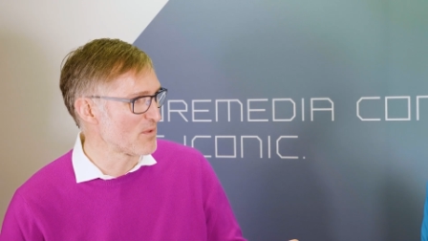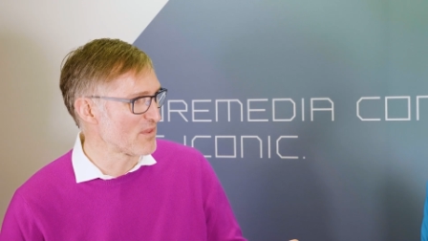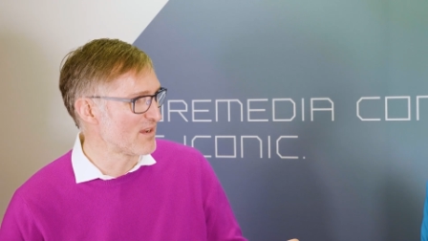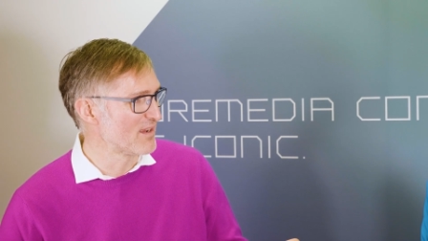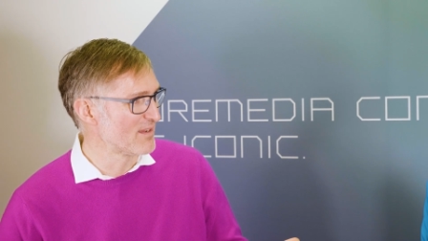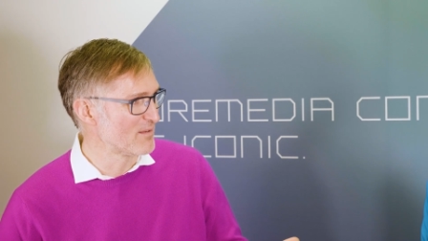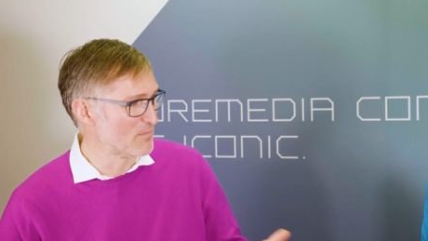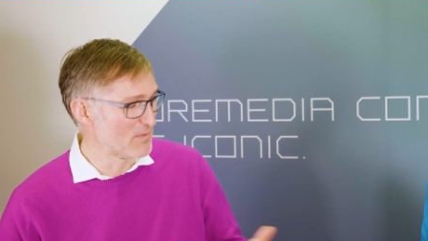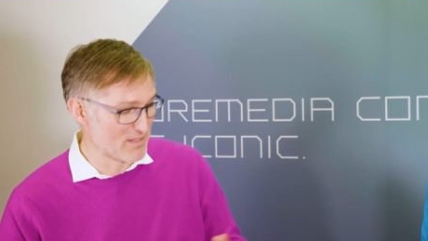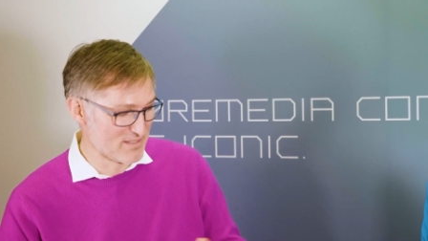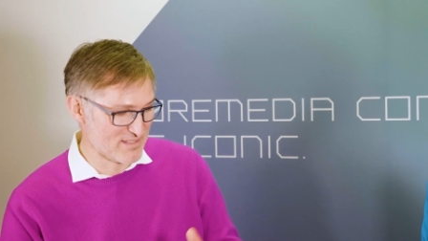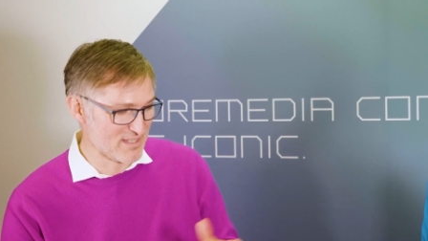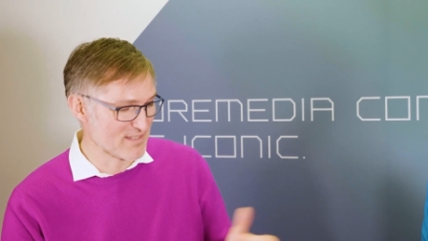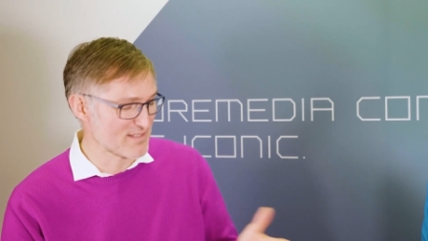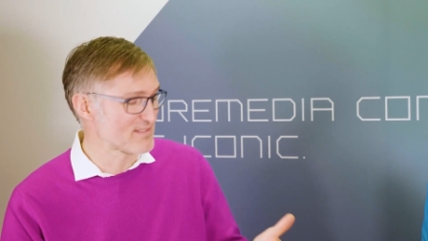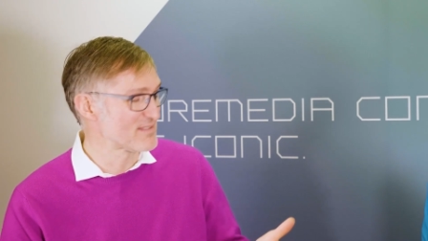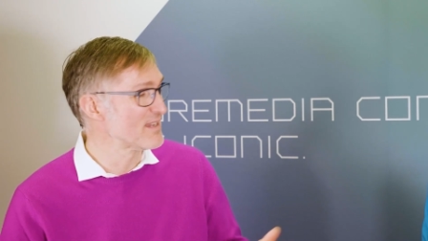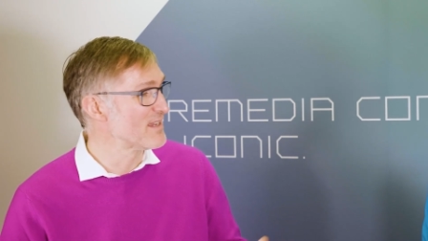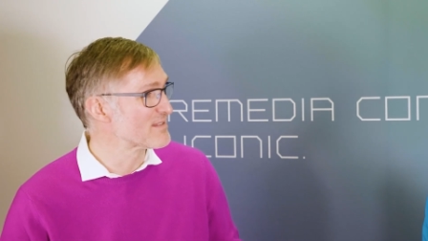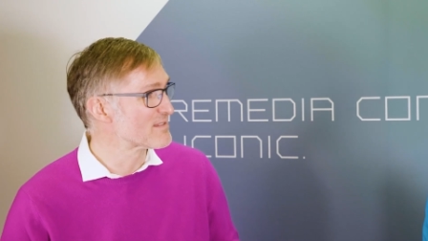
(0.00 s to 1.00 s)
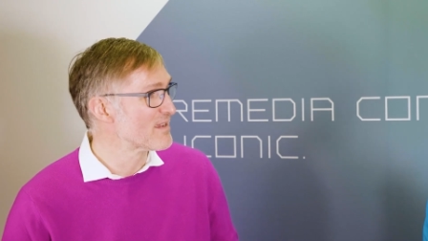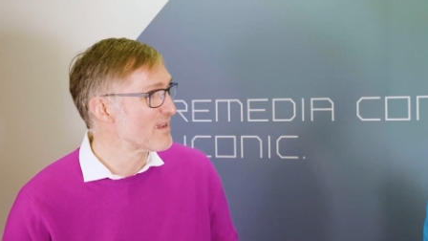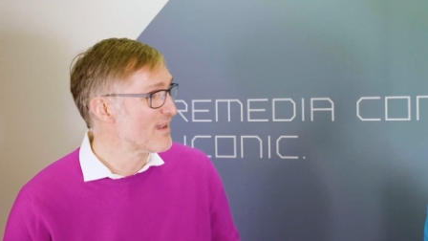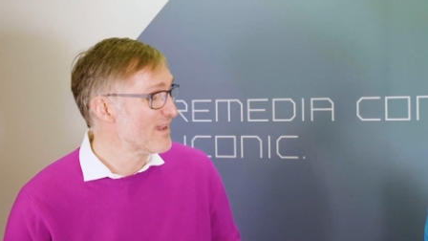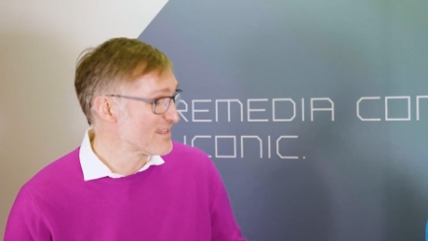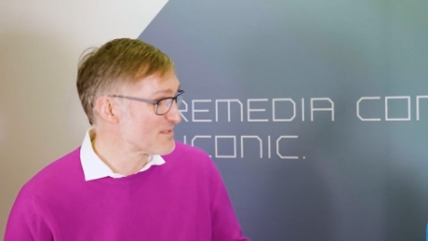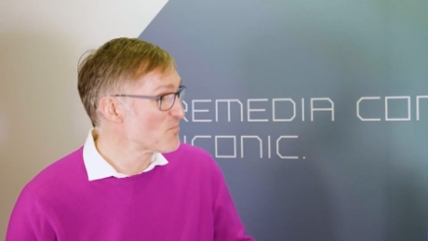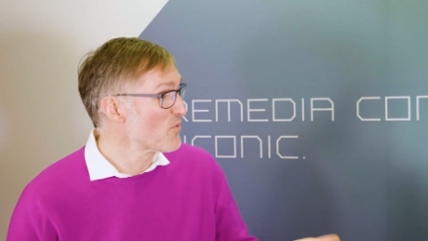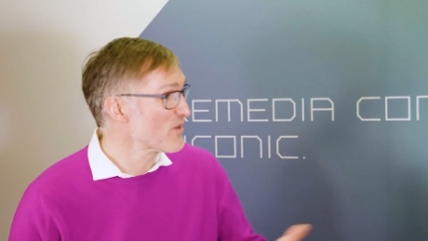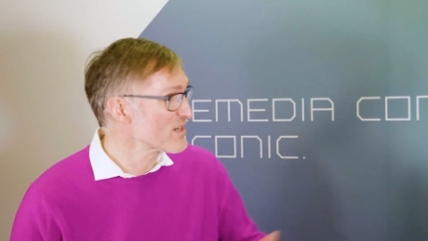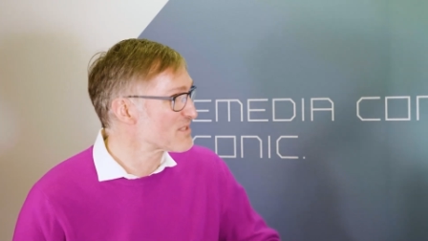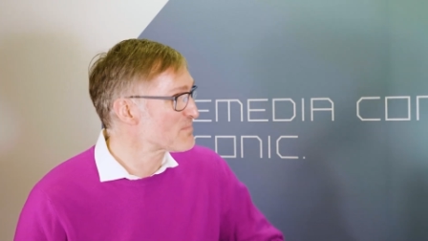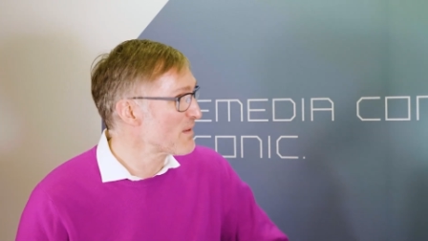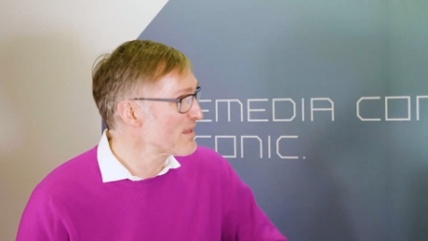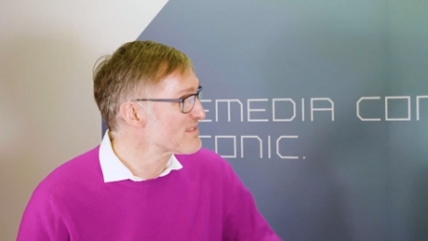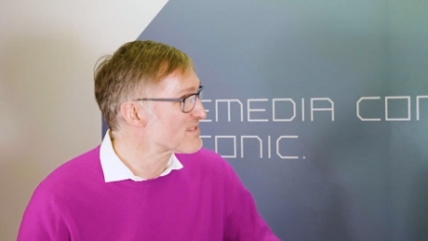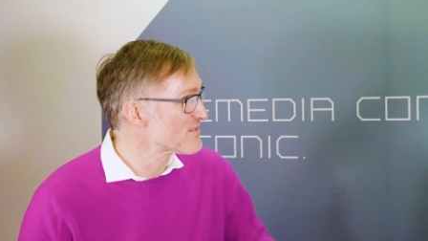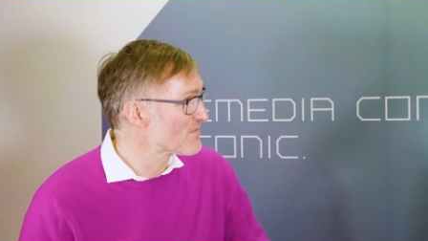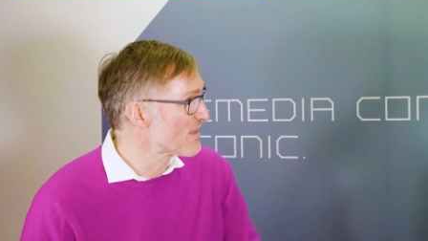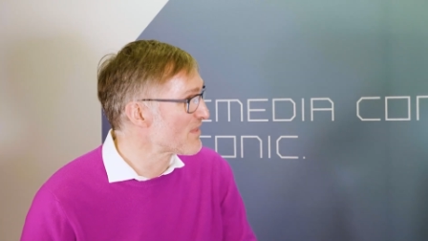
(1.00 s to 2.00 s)
with a little bit six seats is more
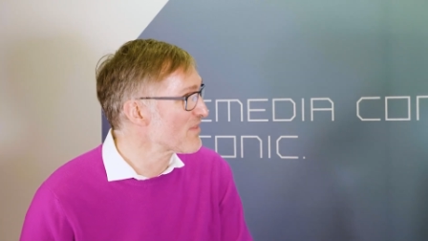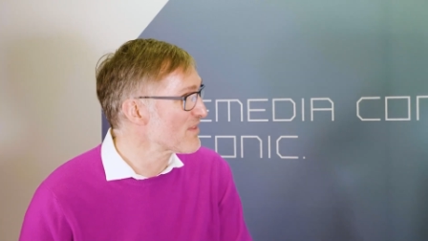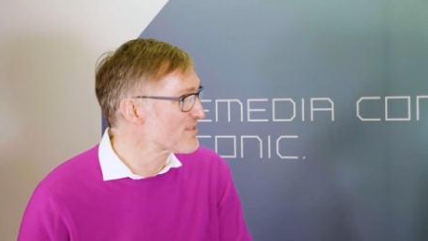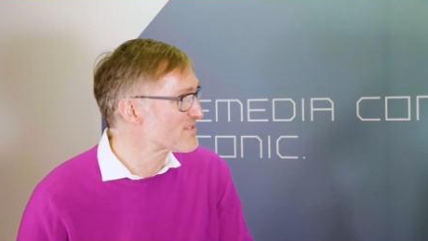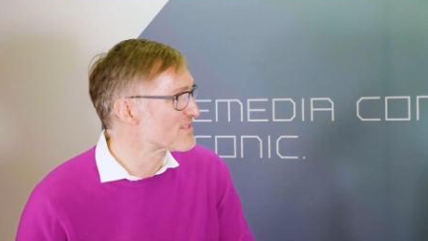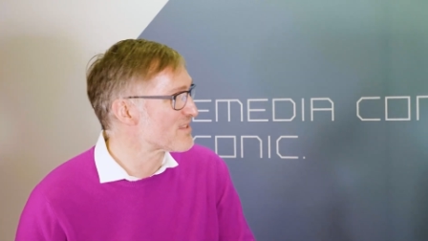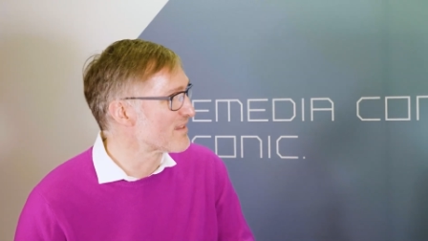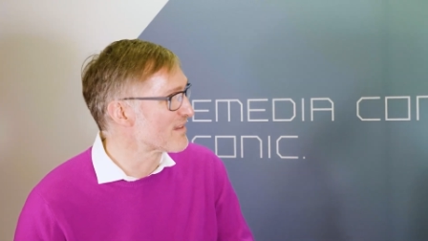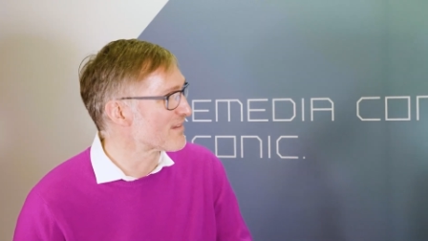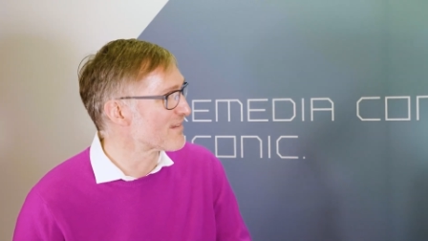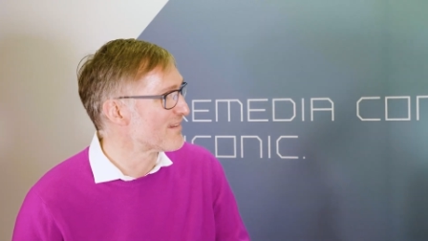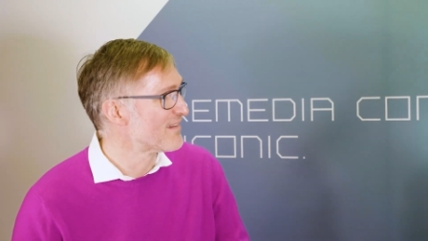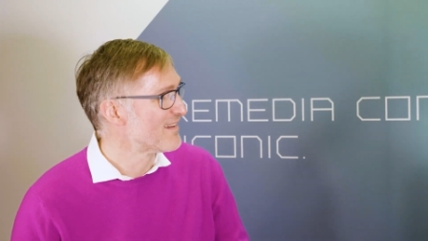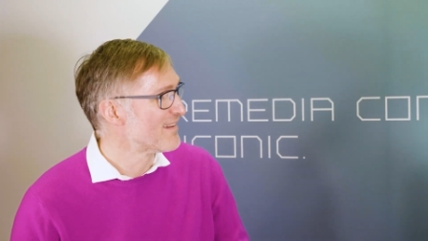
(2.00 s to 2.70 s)
expensive than this thing.